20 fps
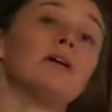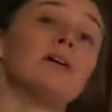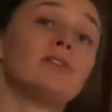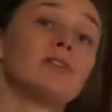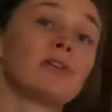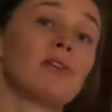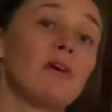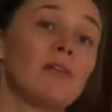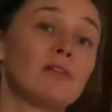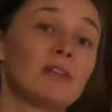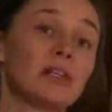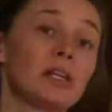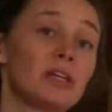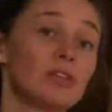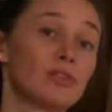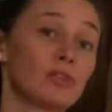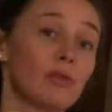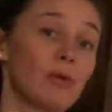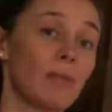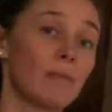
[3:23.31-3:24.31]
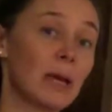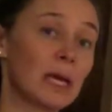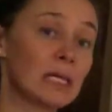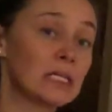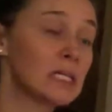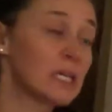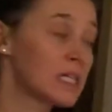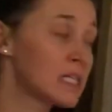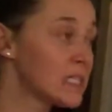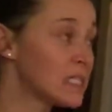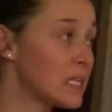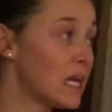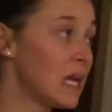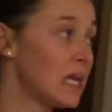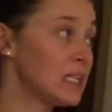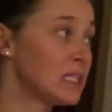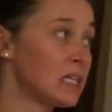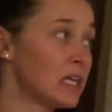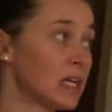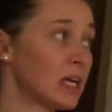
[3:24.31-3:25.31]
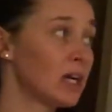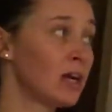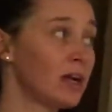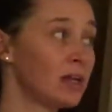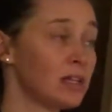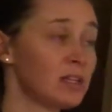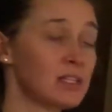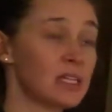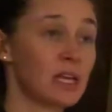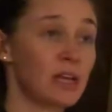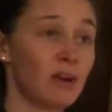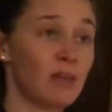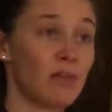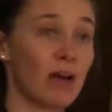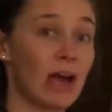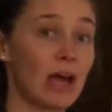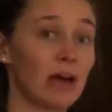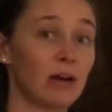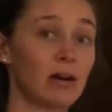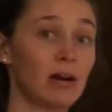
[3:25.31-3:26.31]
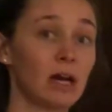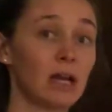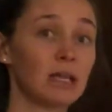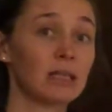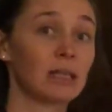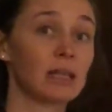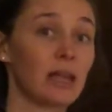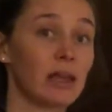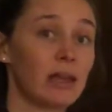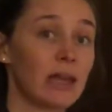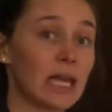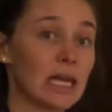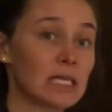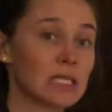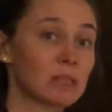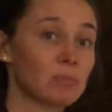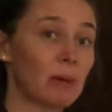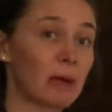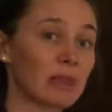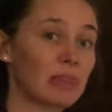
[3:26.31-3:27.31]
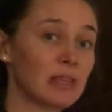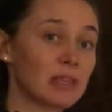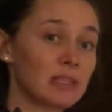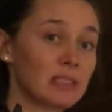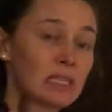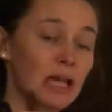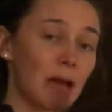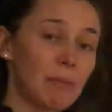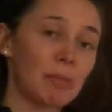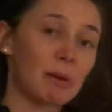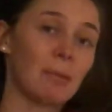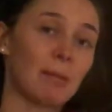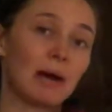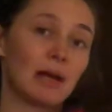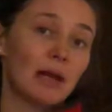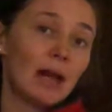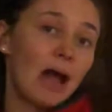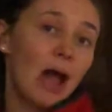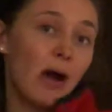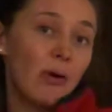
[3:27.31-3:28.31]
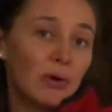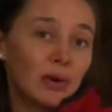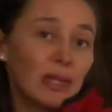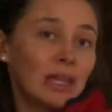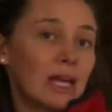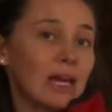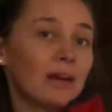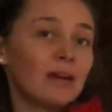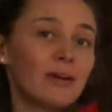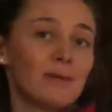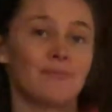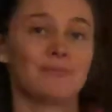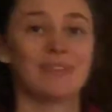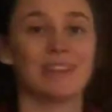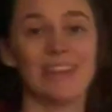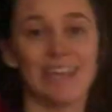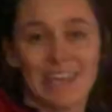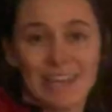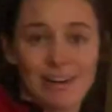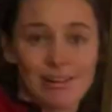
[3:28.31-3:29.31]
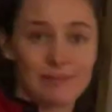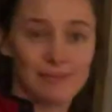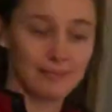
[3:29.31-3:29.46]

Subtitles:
So you have a nice romantic steak dinner and you take your Viagra, expect things to happen about an hour later. Thank you.